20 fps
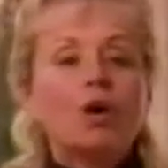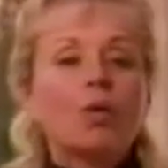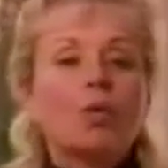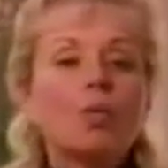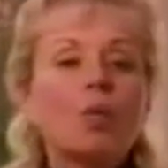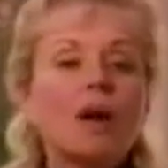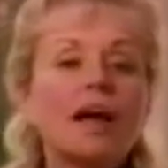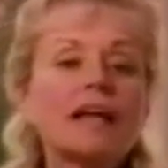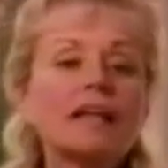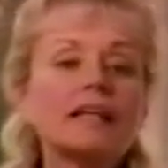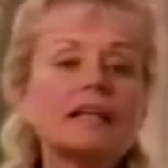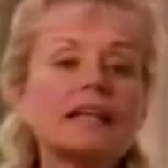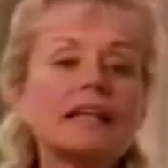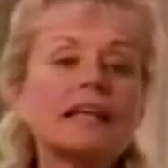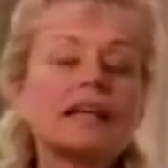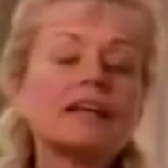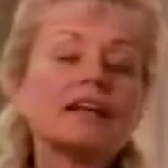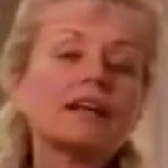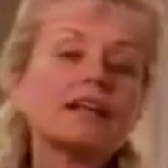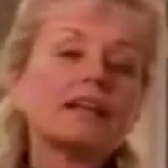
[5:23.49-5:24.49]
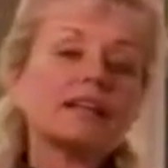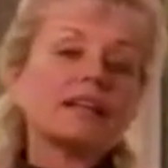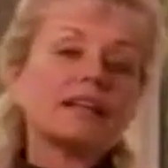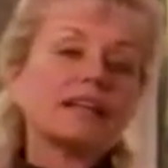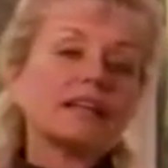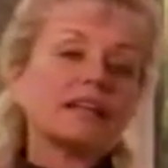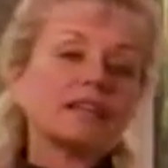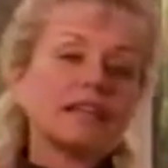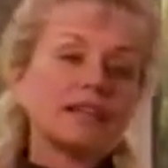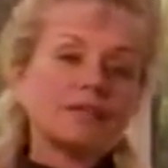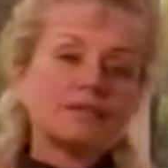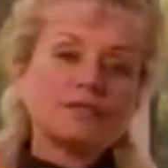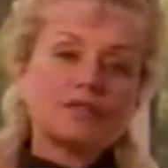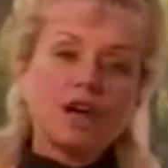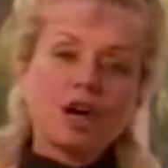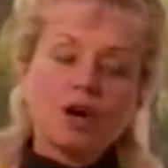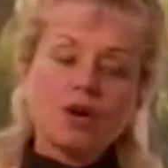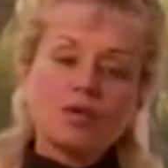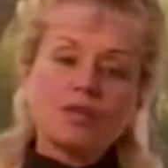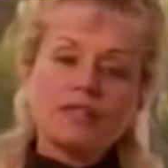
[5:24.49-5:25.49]
When the lymph
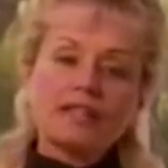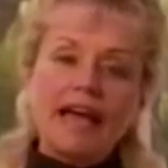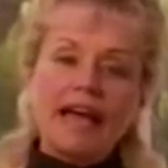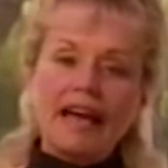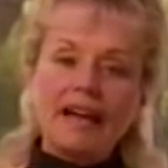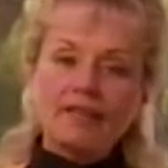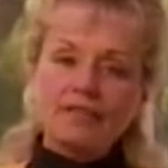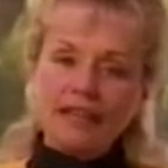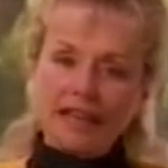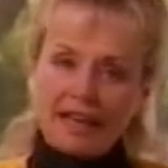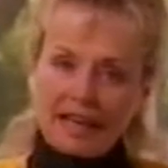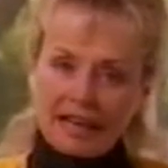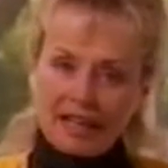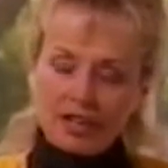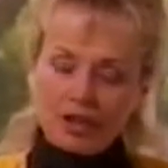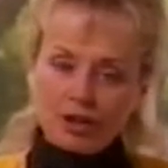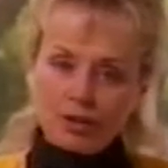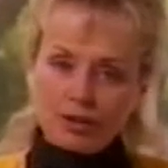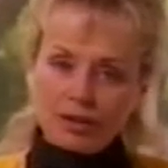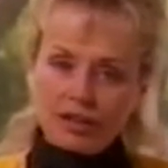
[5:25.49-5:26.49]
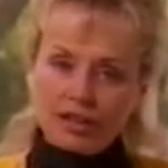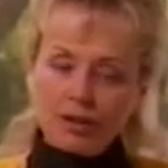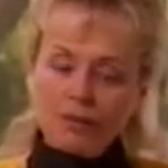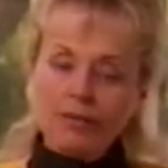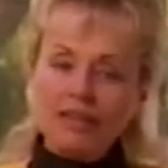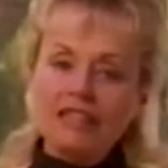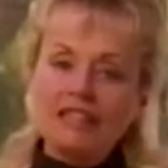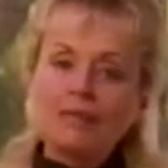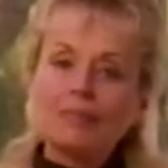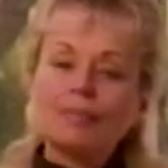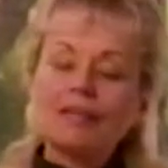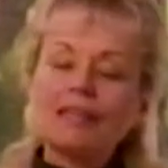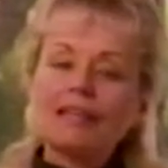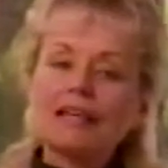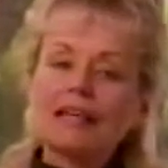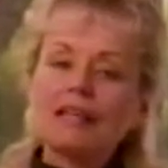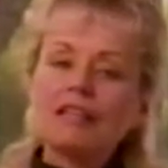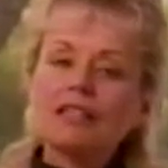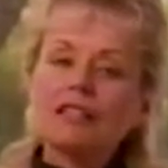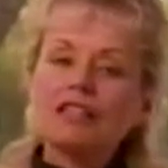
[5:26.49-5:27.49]
nodes have cancer in them, it's
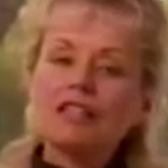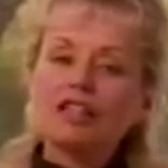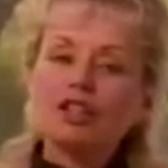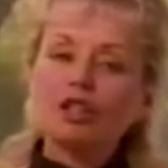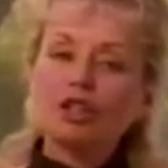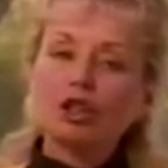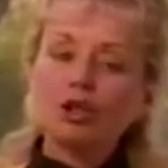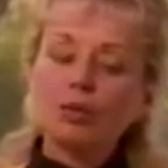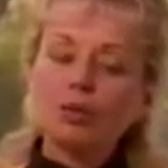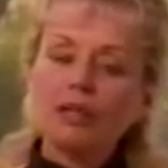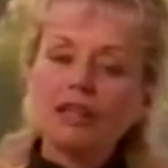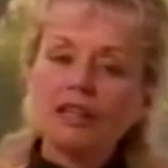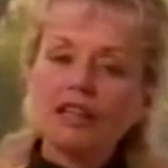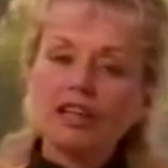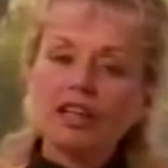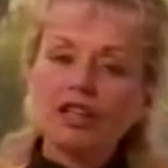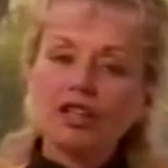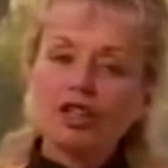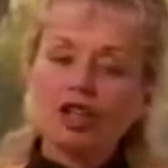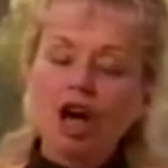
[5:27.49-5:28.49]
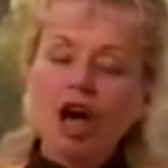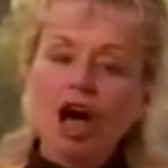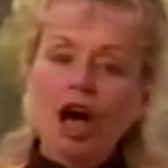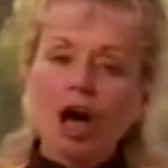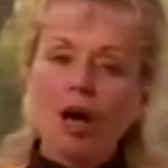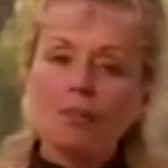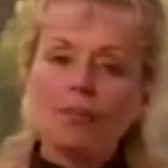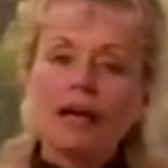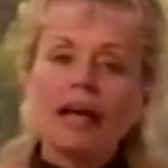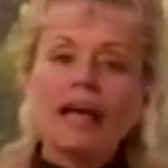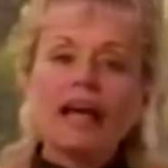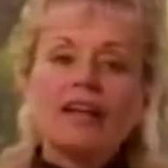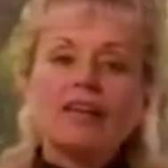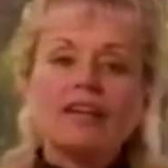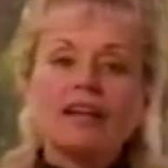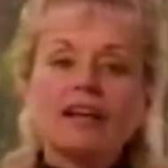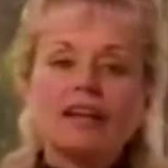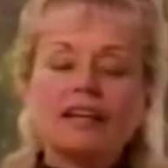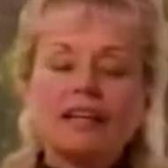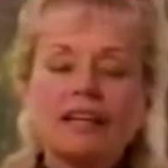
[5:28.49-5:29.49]
because they're doing their job.
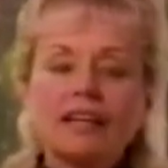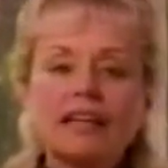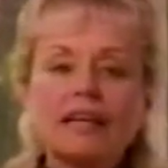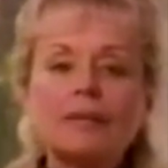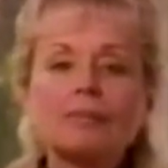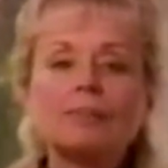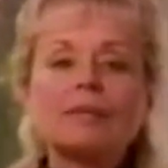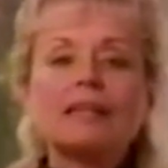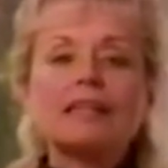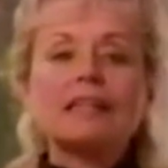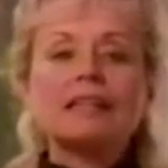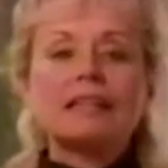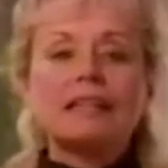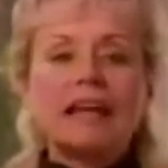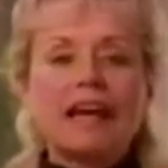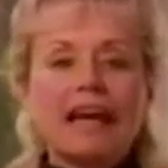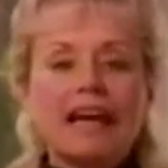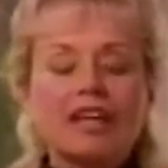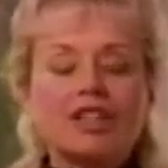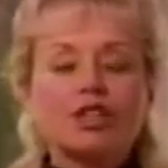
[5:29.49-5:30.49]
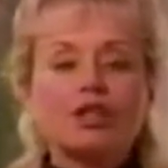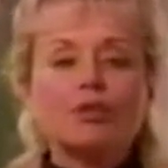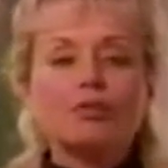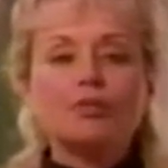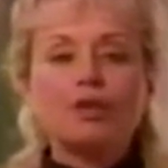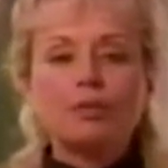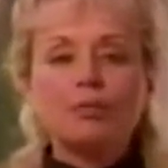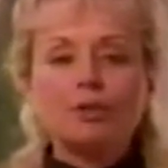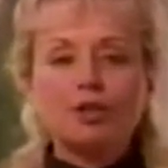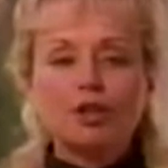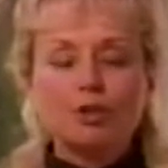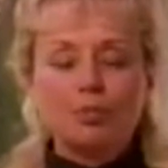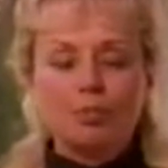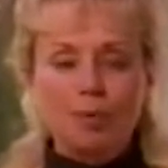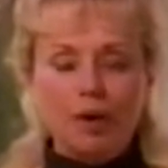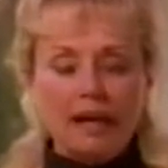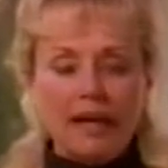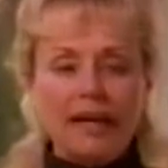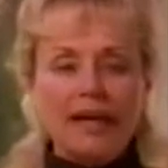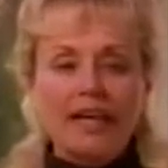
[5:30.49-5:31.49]
They're keeping the cancer from
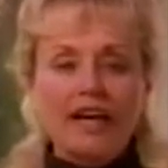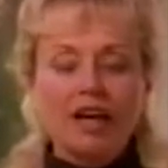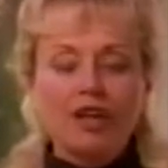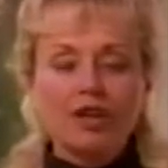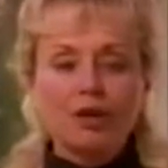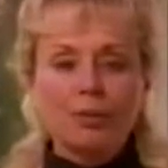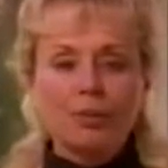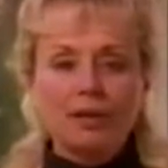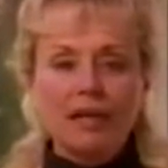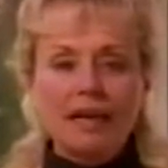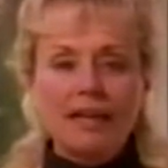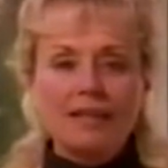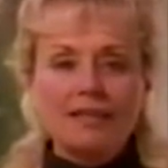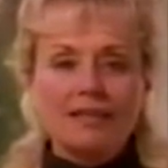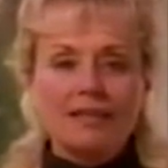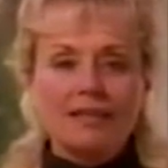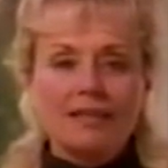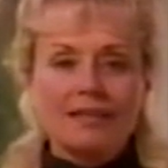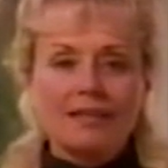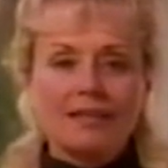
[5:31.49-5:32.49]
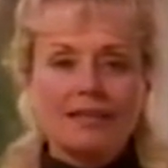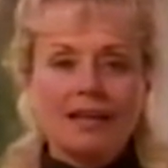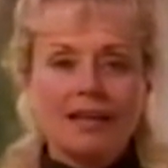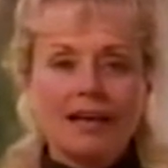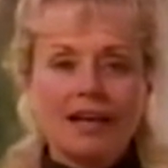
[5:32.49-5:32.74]
spreading other places.